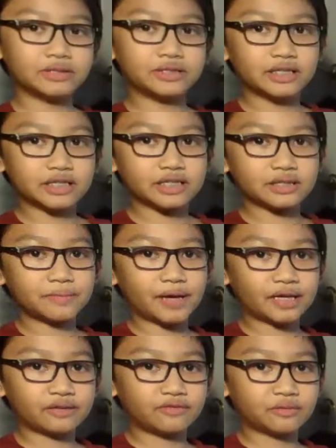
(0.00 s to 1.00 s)
This is my
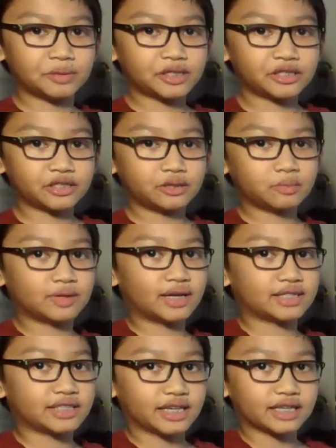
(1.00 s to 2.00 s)
informational
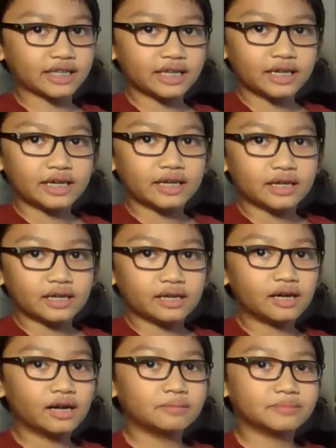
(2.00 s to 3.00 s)
project.
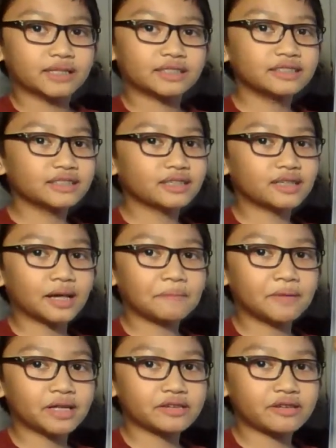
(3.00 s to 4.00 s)
Doesn't look like
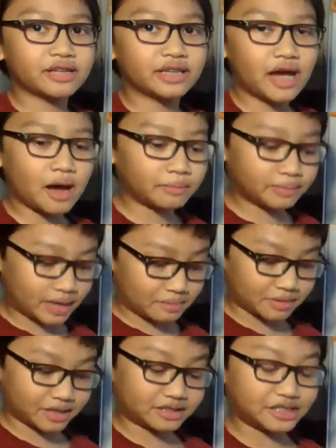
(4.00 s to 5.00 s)
much right now, but I'm
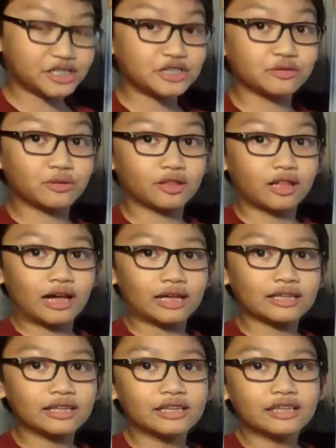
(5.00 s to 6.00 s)
gonna teach you a lot.
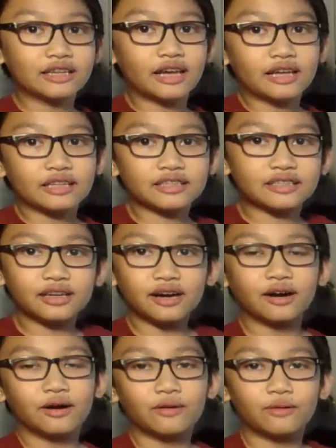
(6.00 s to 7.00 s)

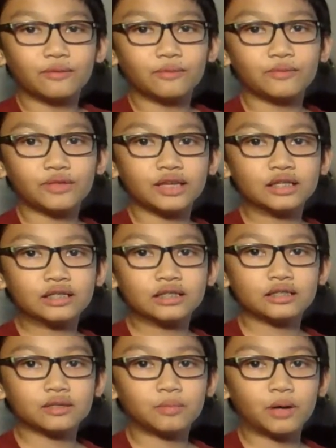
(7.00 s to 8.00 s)
So this
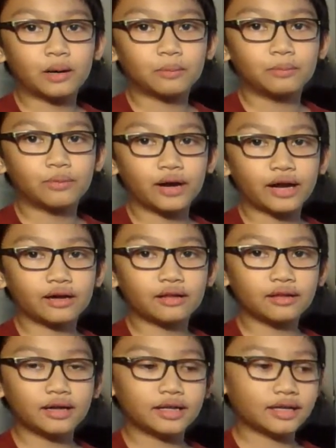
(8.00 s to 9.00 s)
is about
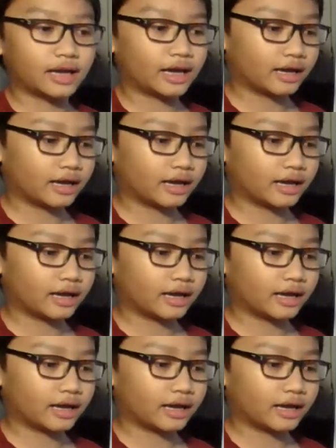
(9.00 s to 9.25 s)
Braille, and